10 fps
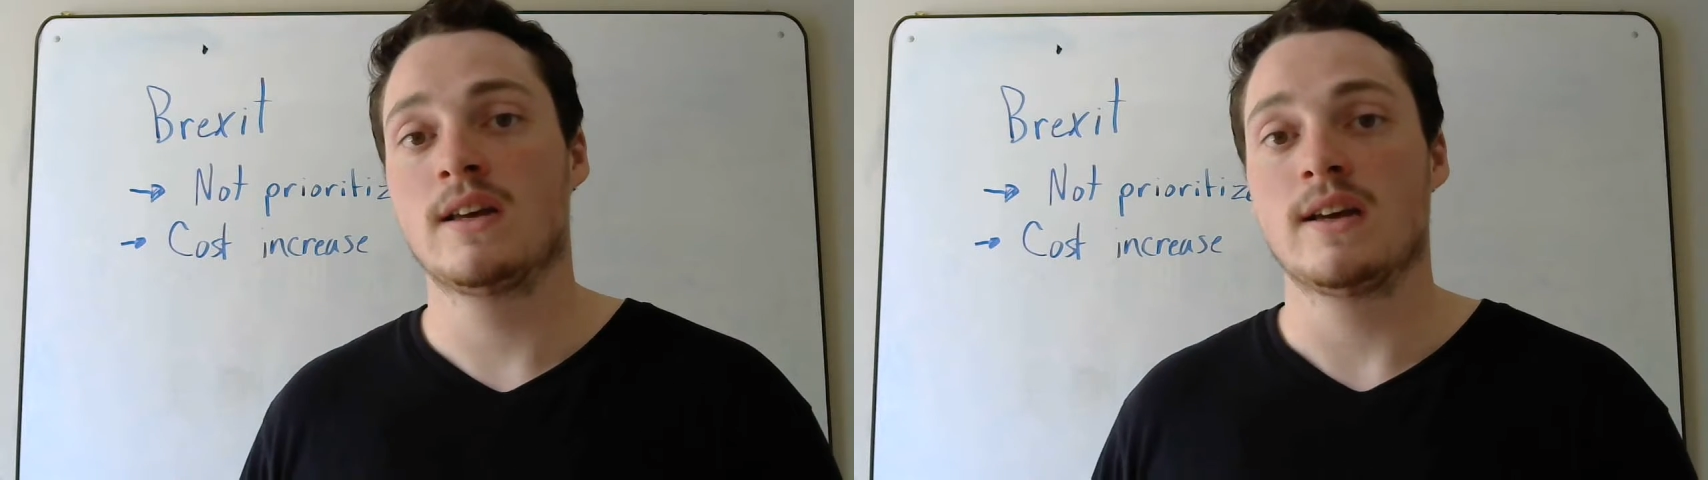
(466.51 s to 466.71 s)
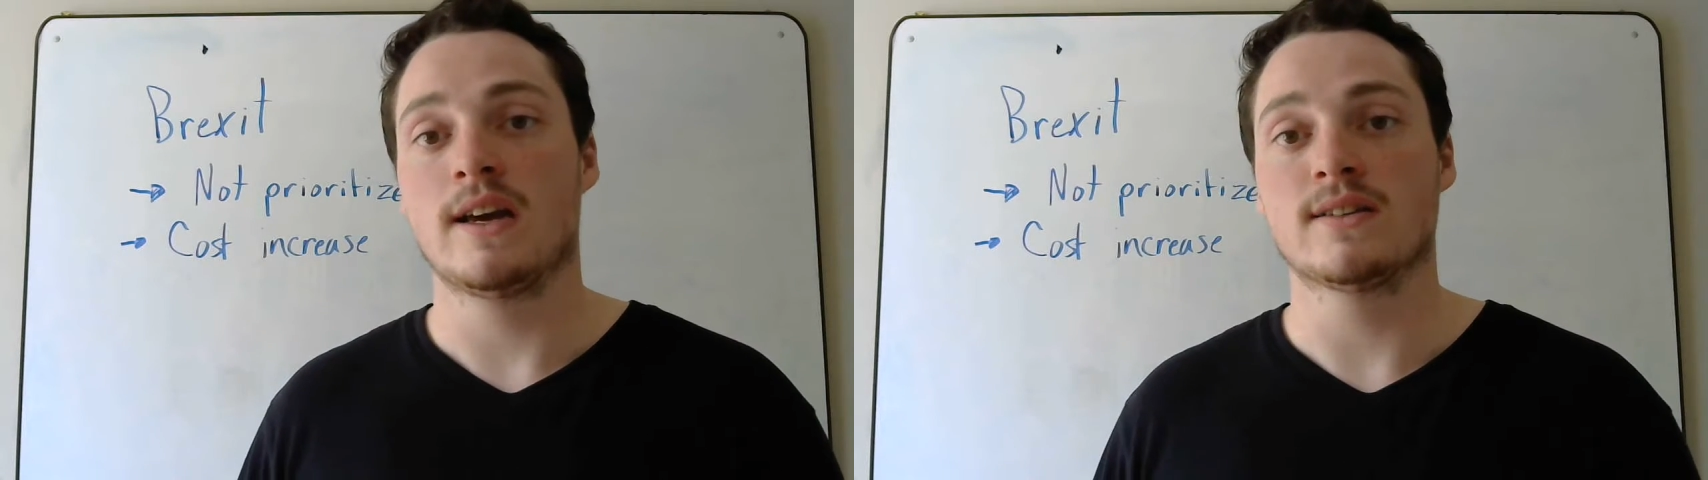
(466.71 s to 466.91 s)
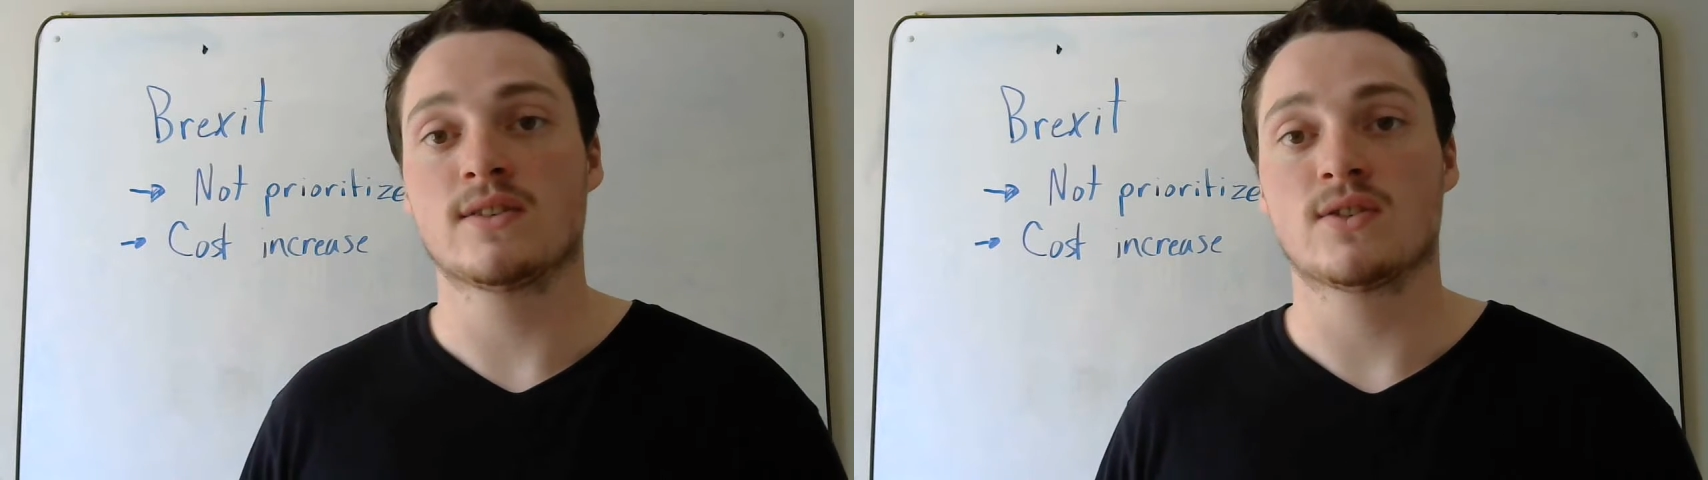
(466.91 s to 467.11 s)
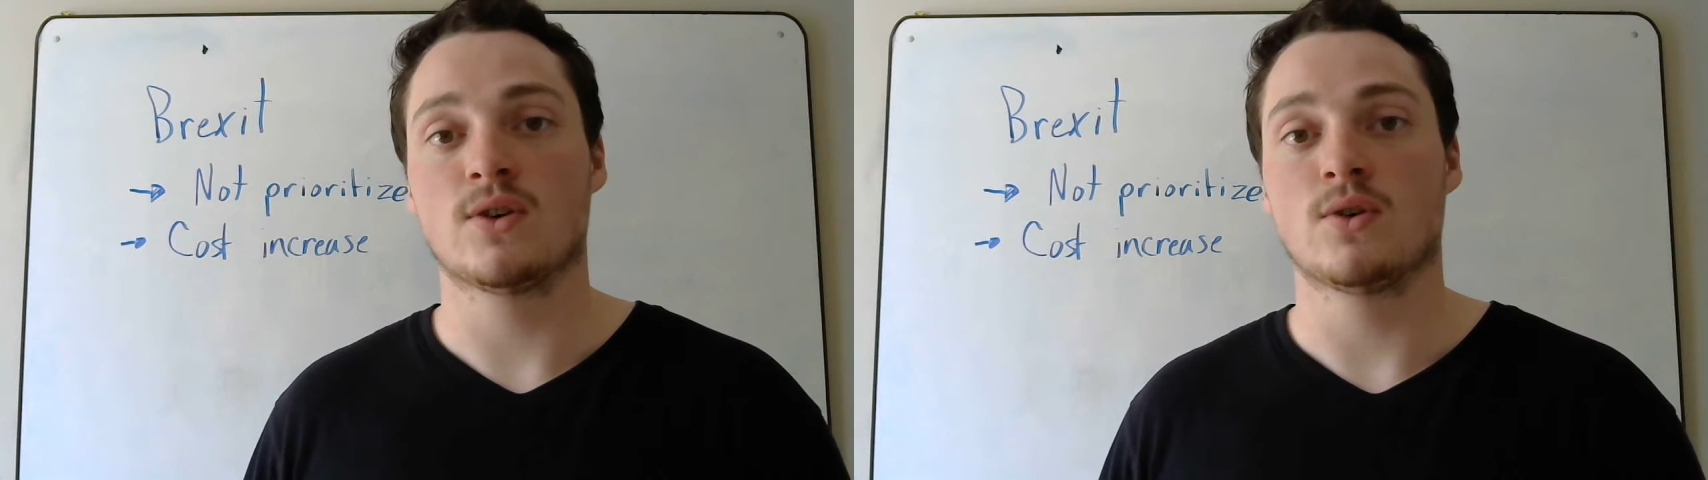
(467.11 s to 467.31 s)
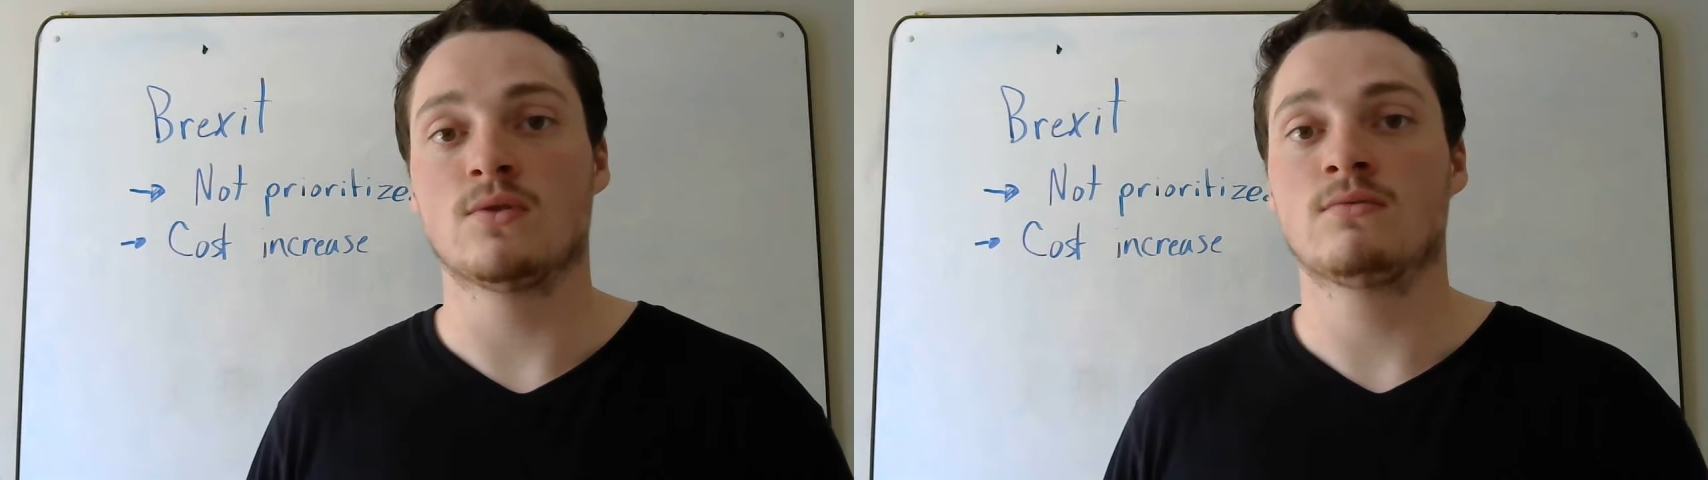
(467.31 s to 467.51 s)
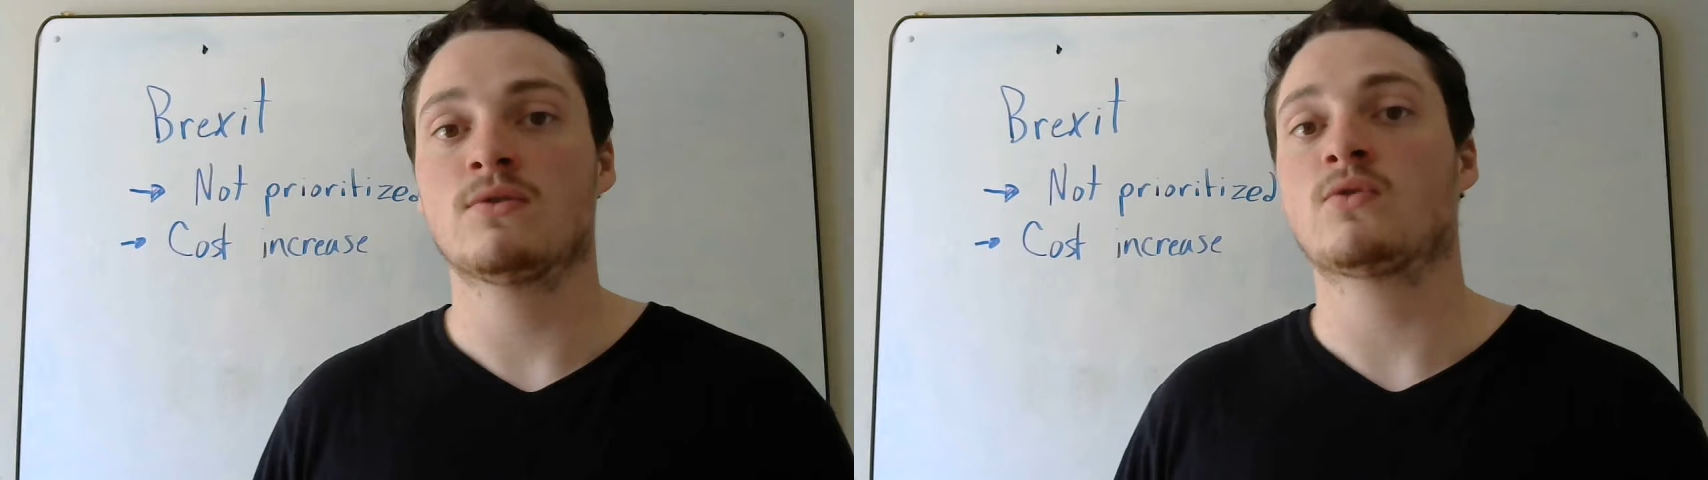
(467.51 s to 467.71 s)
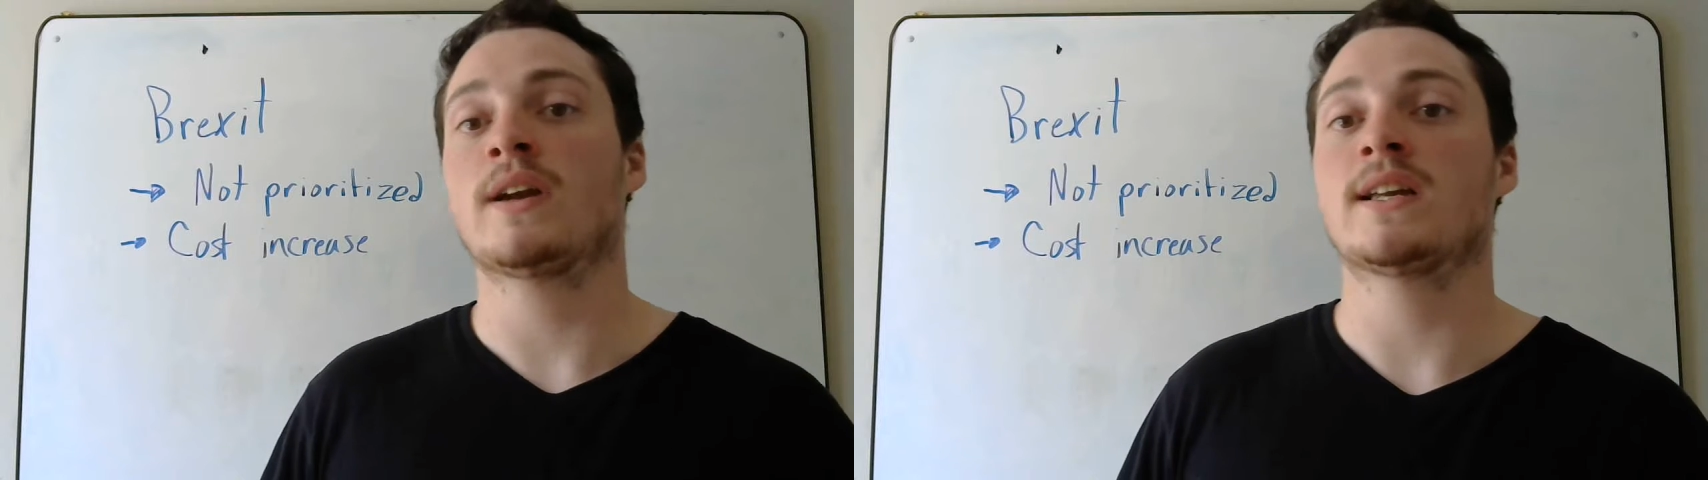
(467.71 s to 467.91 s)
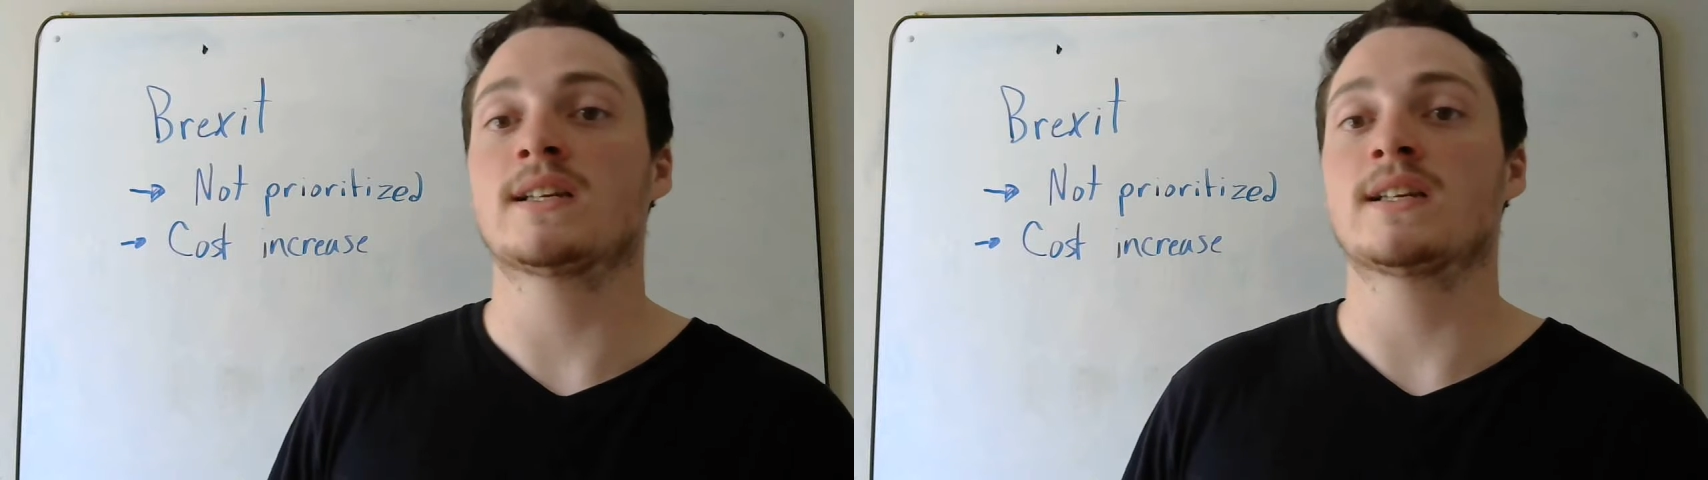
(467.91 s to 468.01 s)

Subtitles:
And so threatening